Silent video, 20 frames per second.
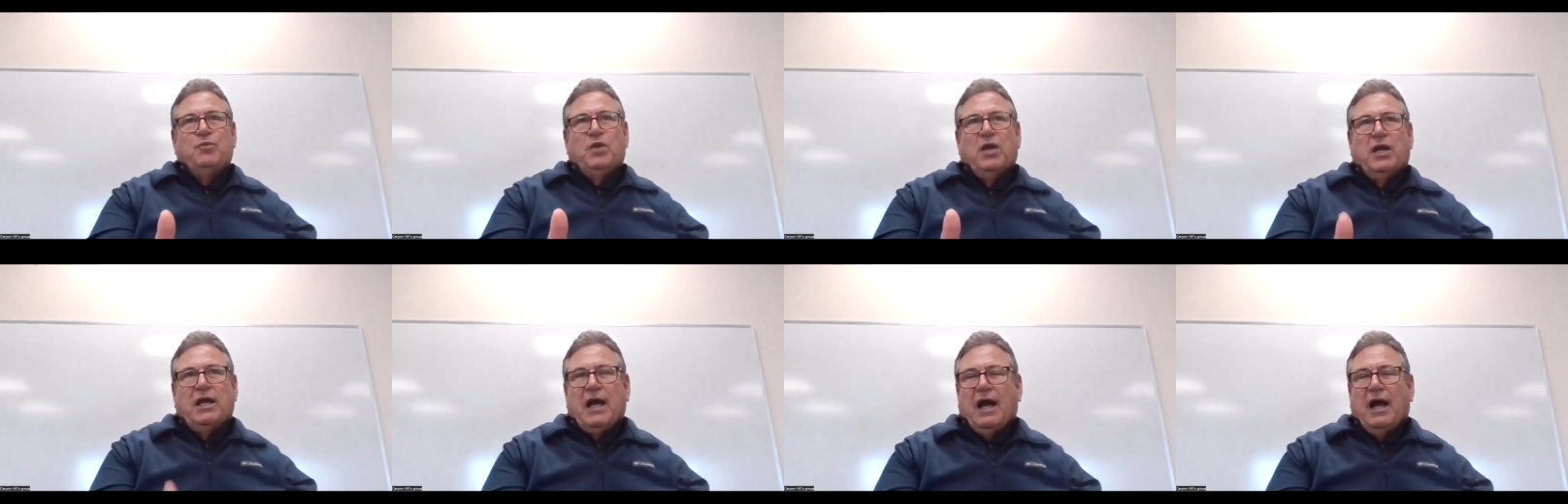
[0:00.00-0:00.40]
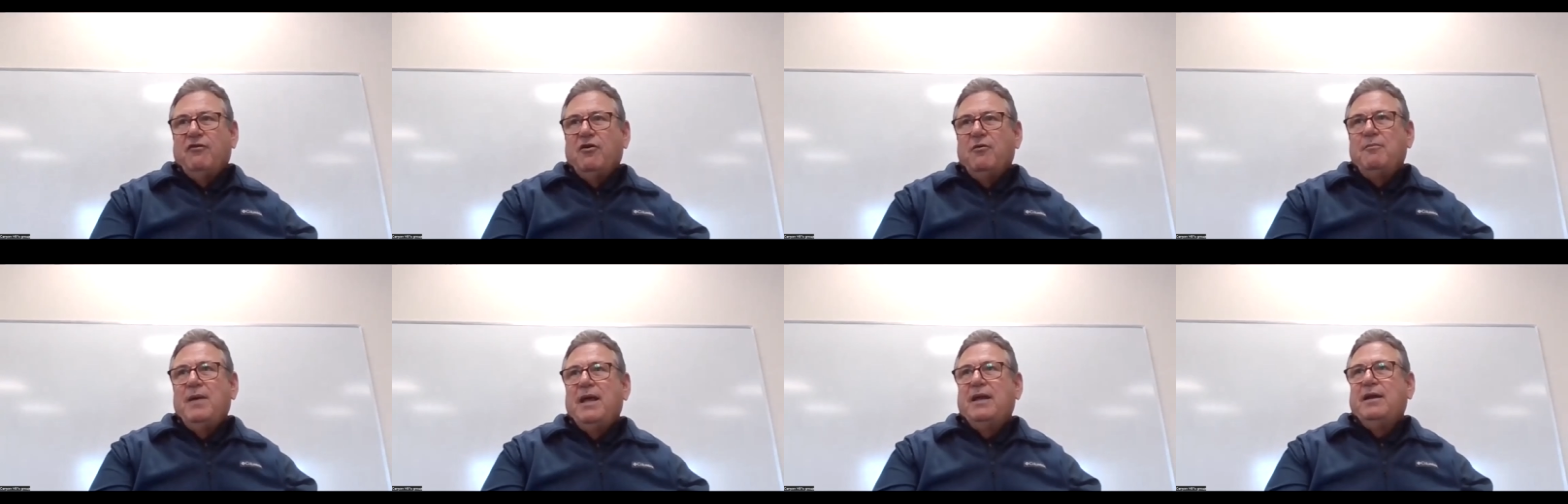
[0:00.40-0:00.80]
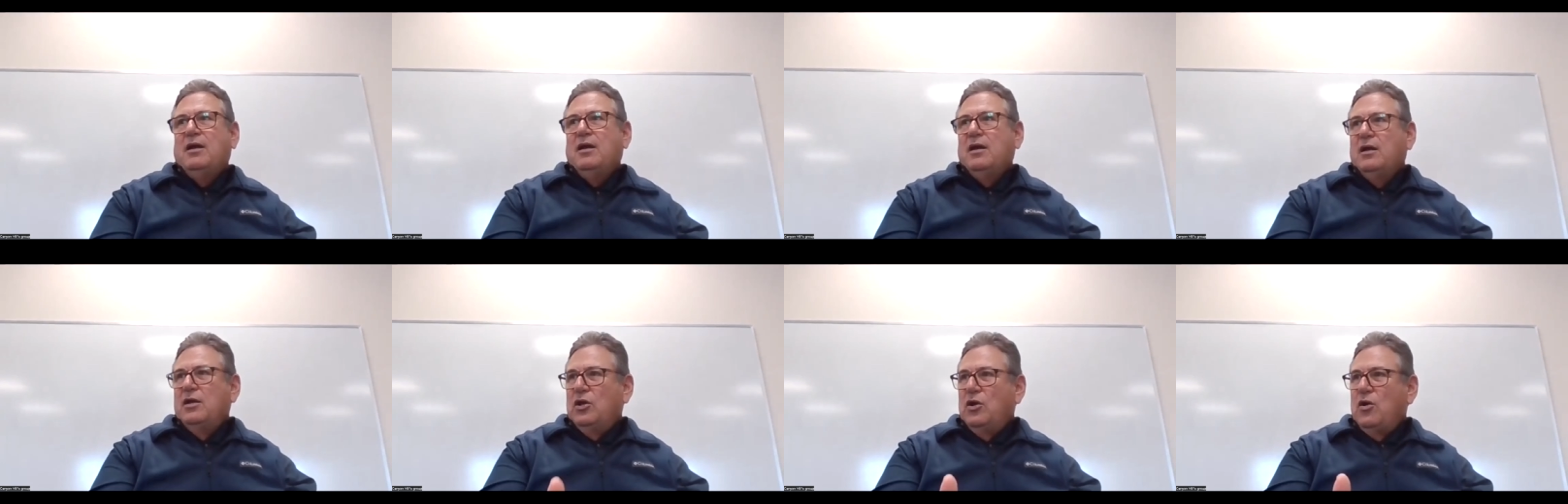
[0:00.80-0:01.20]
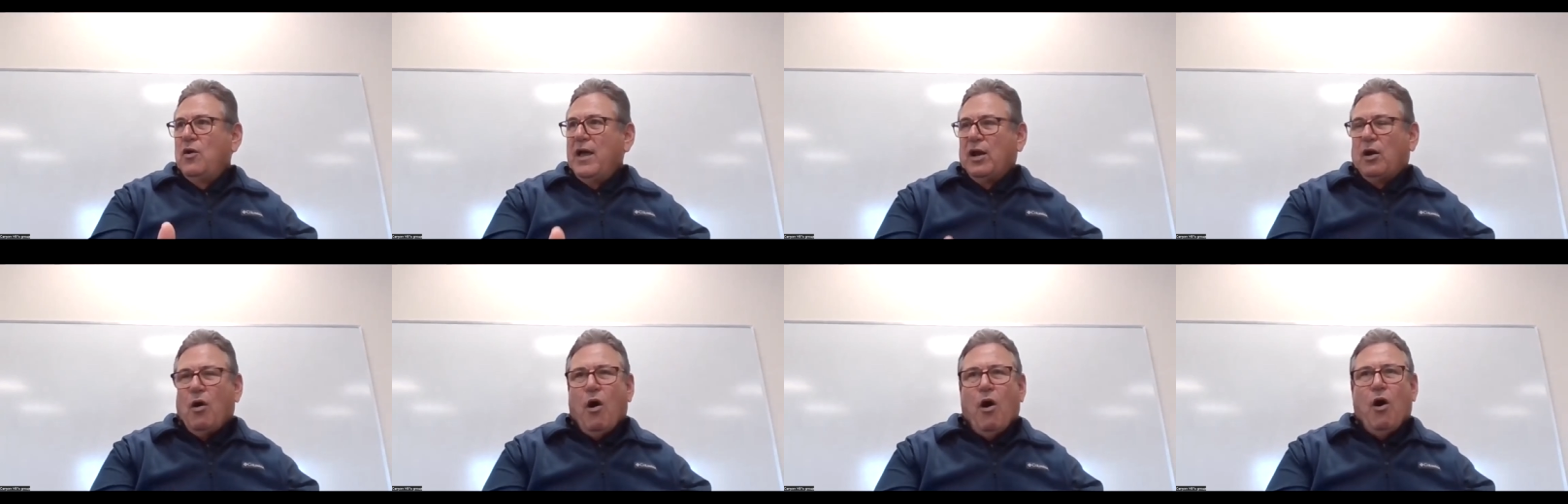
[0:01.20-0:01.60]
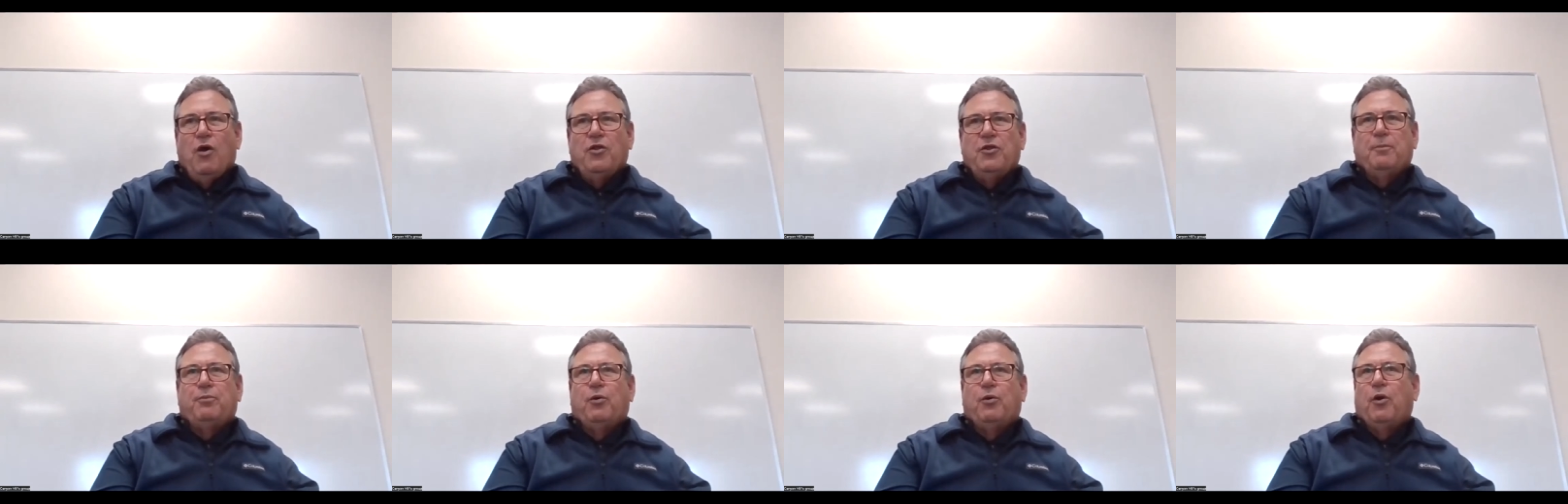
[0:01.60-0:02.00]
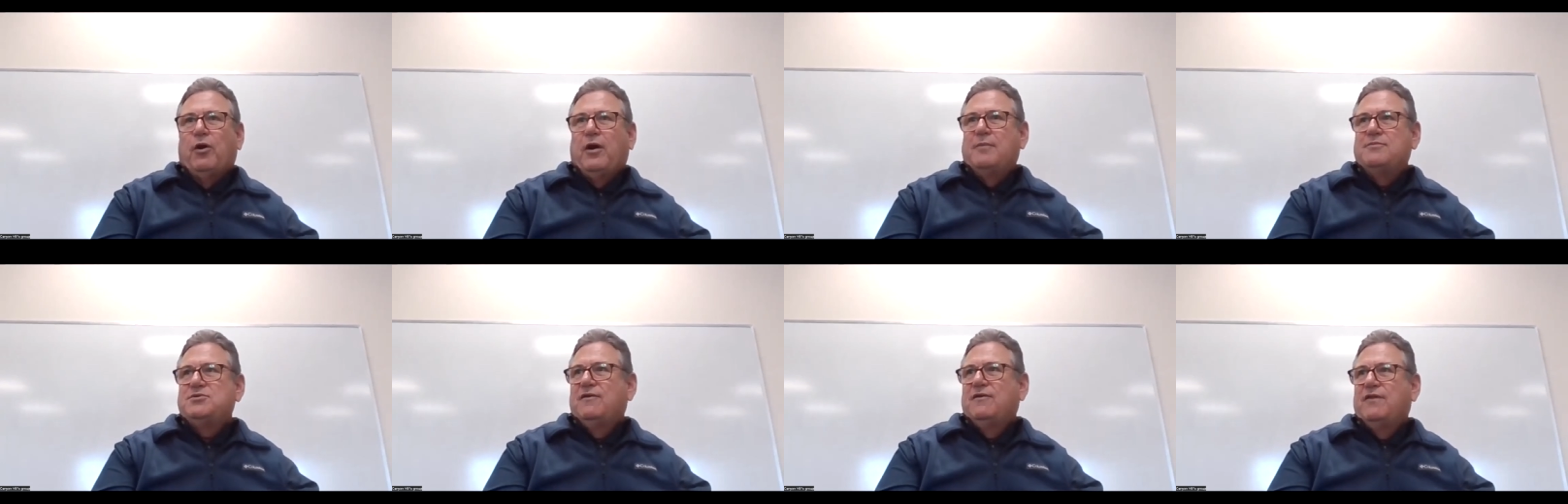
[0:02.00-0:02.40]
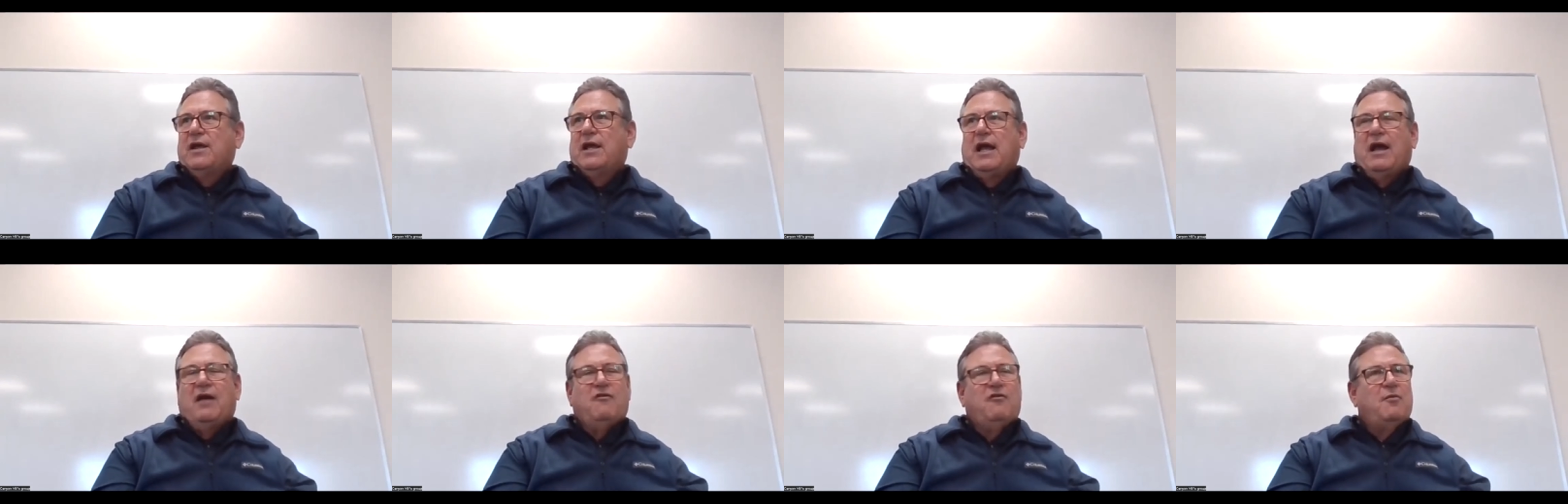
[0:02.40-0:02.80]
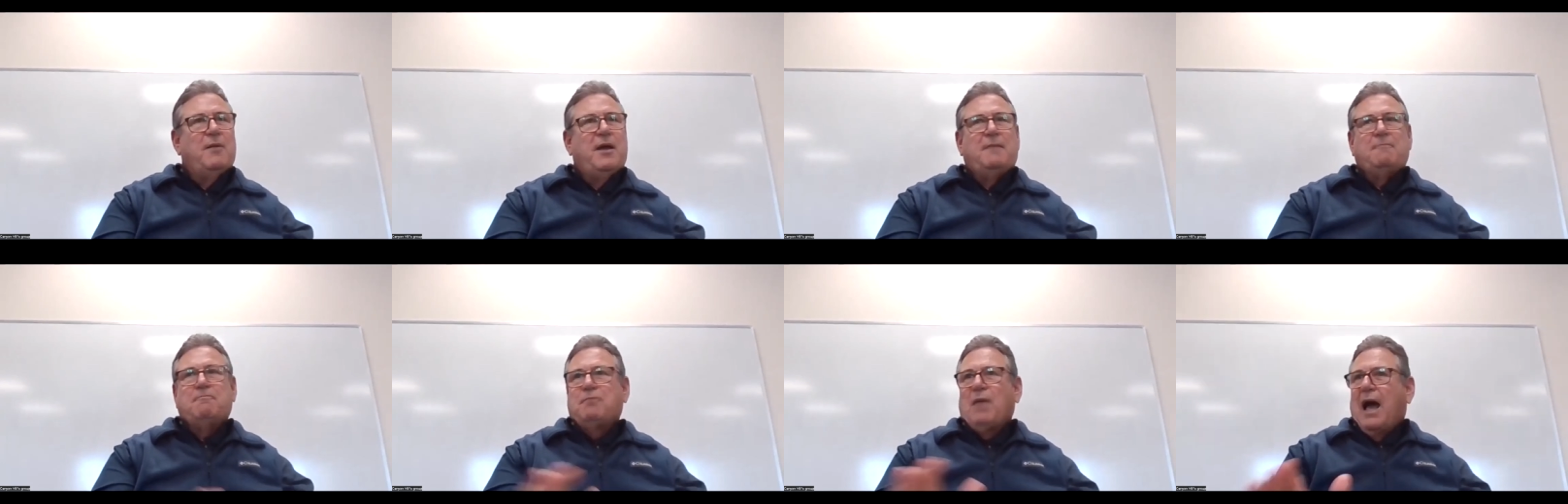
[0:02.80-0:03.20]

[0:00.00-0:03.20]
the government, you know, and all the programs of the government,